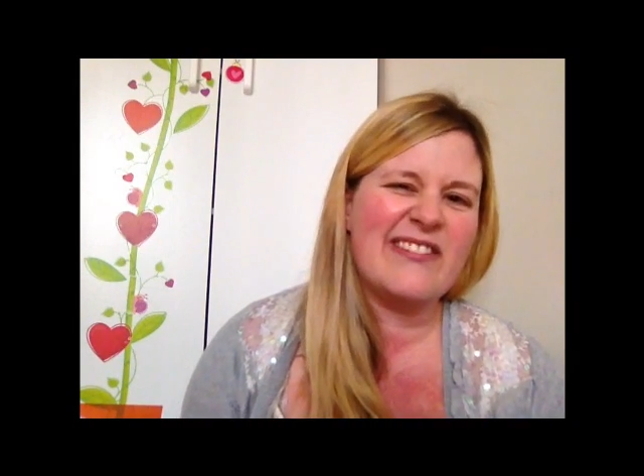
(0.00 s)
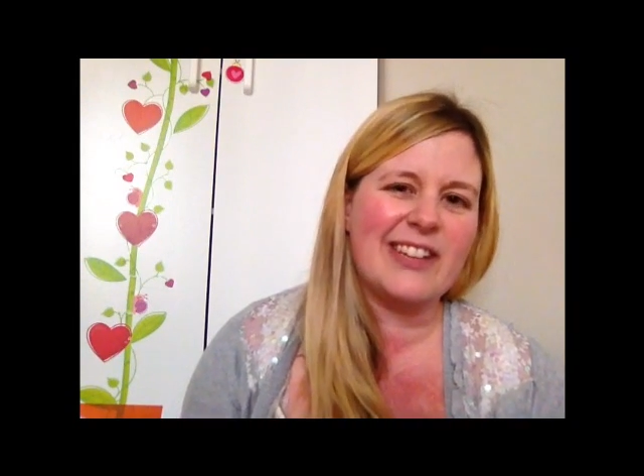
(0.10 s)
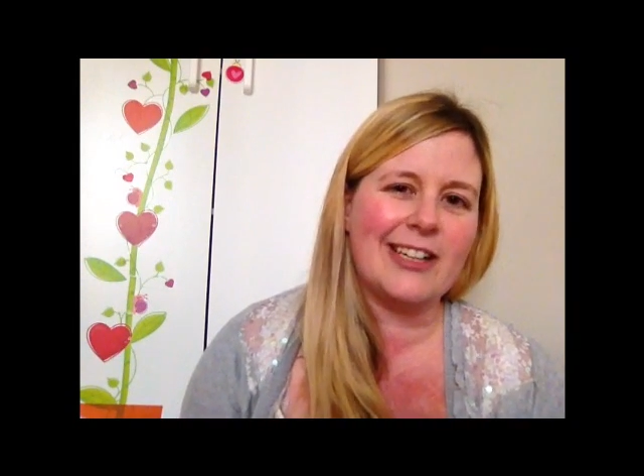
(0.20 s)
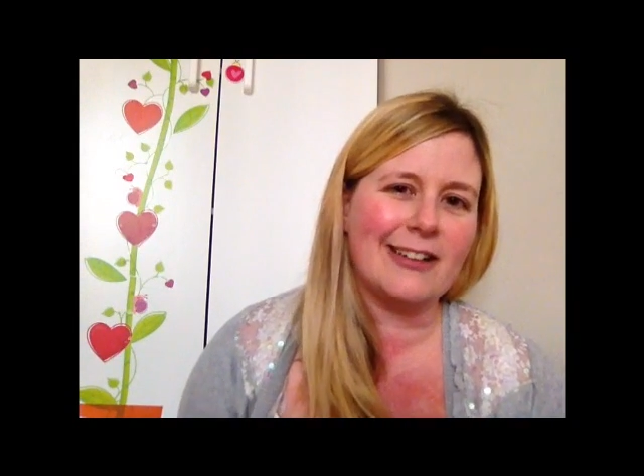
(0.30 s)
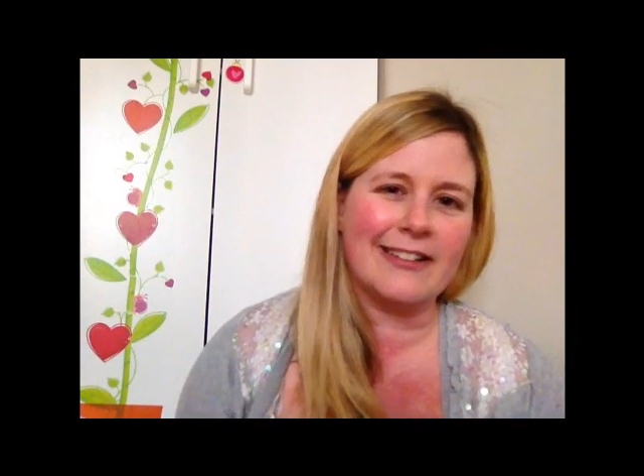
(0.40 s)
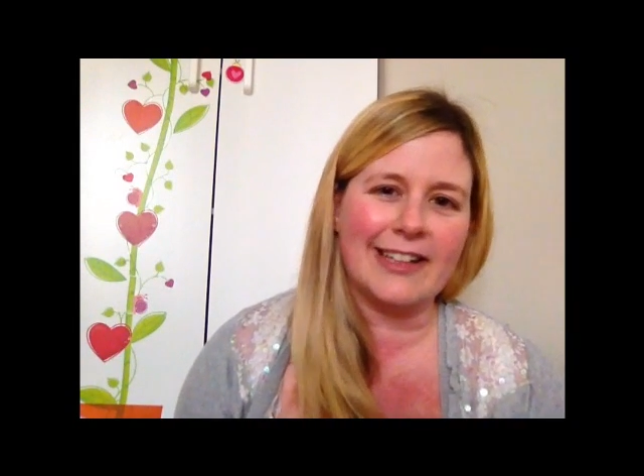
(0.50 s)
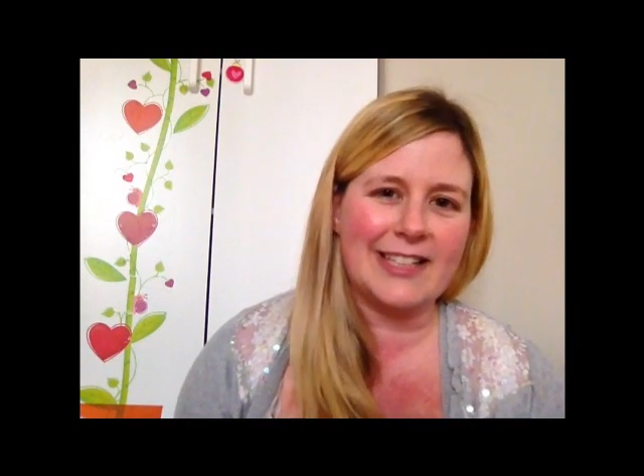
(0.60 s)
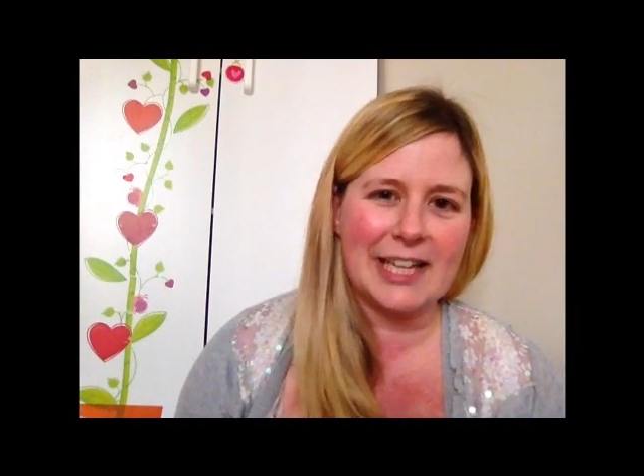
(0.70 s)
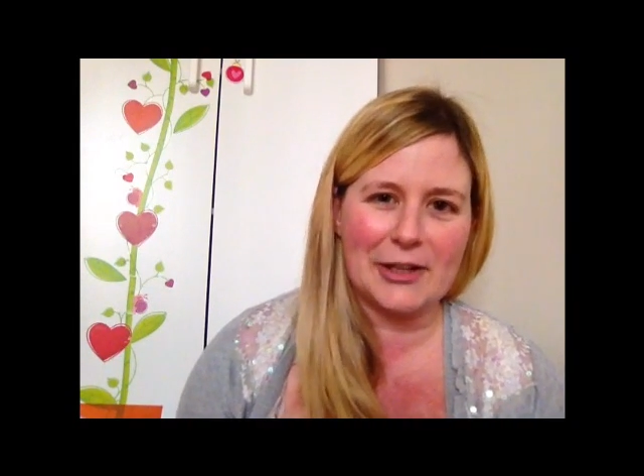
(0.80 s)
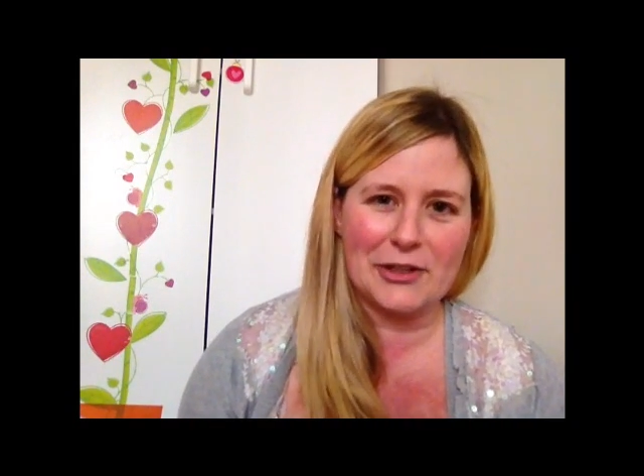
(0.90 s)
a video that
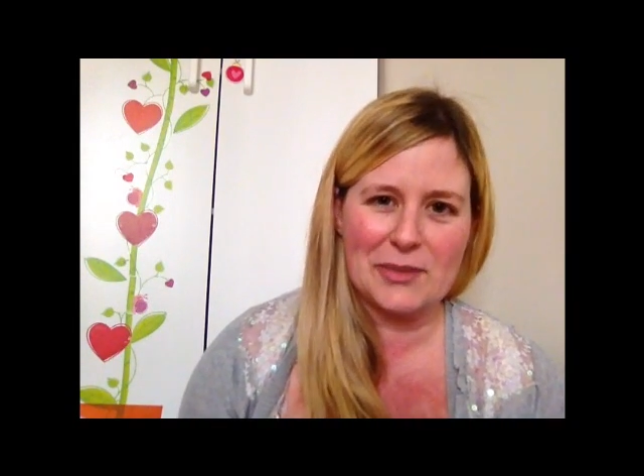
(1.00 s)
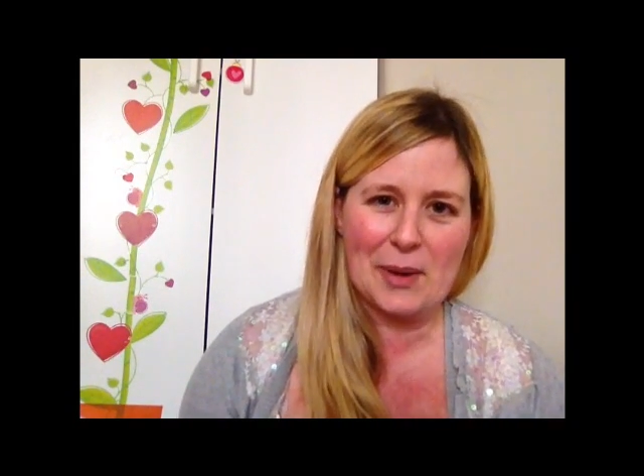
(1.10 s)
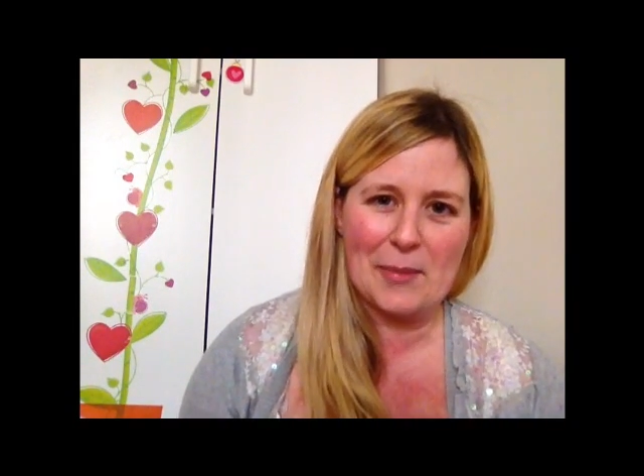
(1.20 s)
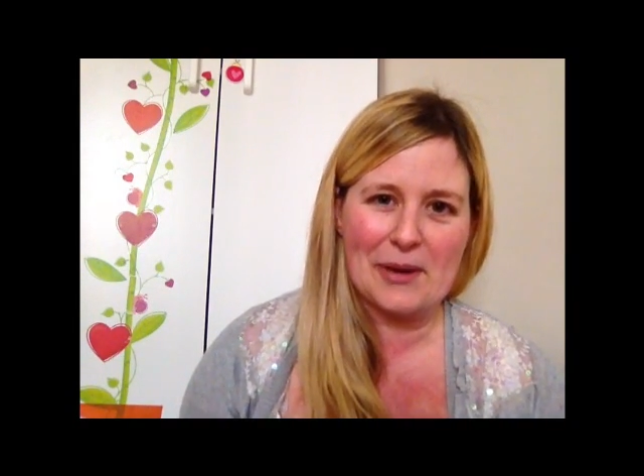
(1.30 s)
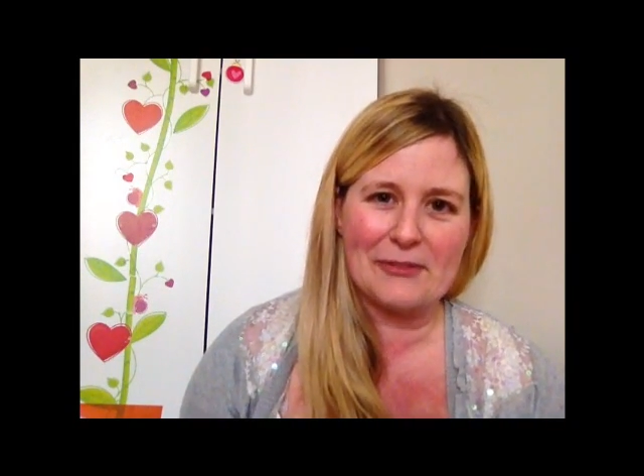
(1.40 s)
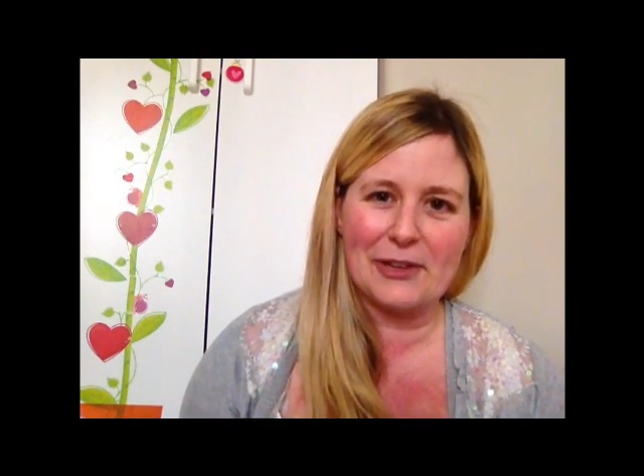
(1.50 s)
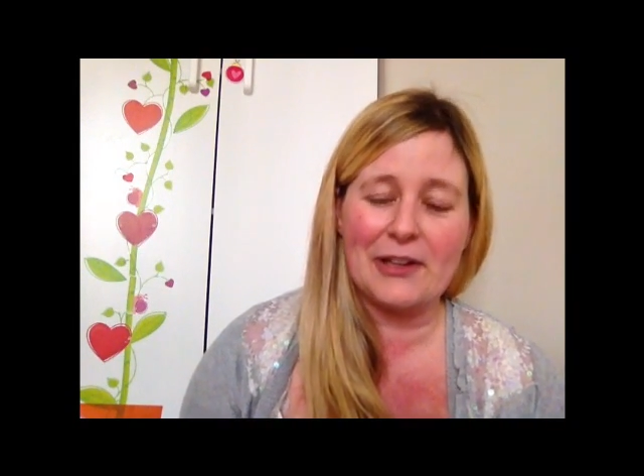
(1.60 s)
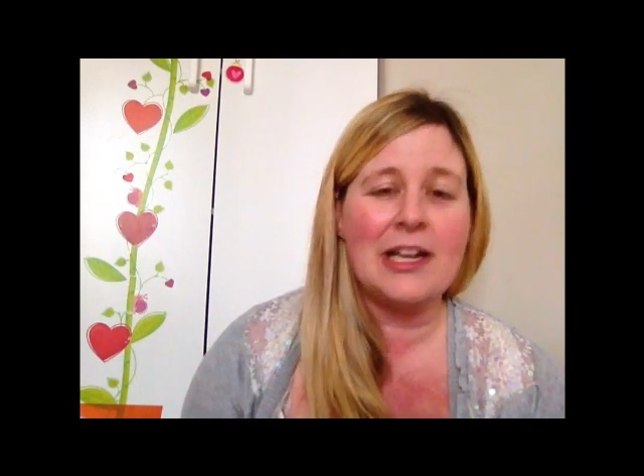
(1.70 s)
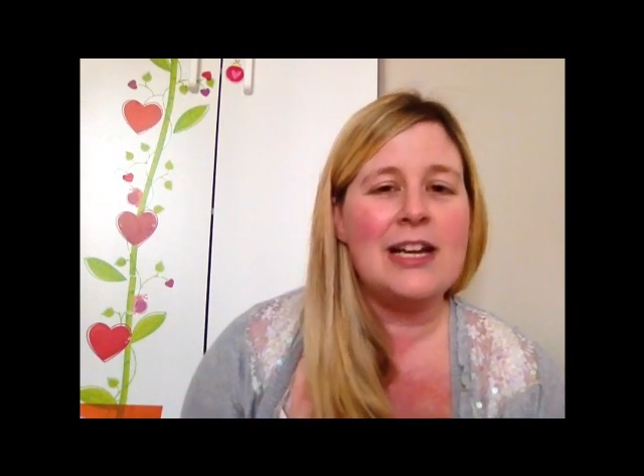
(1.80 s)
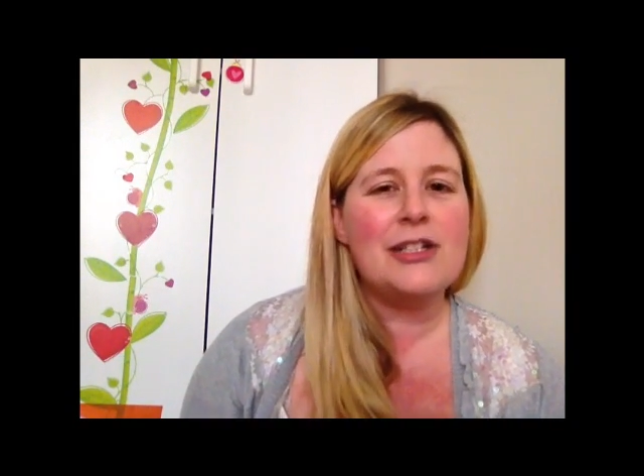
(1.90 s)
you take on your mobile phone